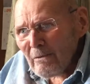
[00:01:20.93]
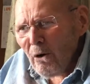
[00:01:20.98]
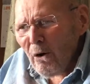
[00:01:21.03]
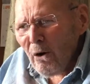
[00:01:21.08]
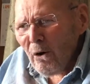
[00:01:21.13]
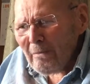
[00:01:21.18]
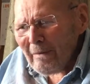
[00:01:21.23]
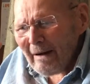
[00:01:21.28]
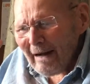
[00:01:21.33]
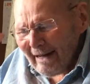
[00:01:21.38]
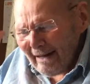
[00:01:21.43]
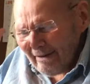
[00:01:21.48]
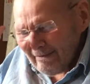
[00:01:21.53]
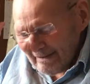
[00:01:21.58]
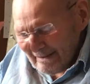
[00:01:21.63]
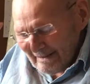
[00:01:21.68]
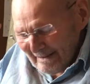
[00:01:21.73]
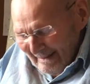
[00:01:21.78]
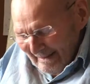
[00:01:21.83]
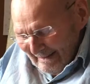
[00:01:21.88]
Oh, my
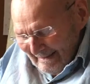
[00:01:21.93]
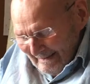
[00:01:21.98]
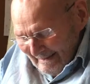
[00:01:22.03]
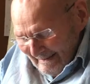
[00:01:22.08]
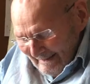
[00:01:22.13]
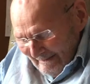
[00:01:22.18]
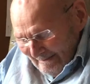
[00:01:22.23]
heavens sakes.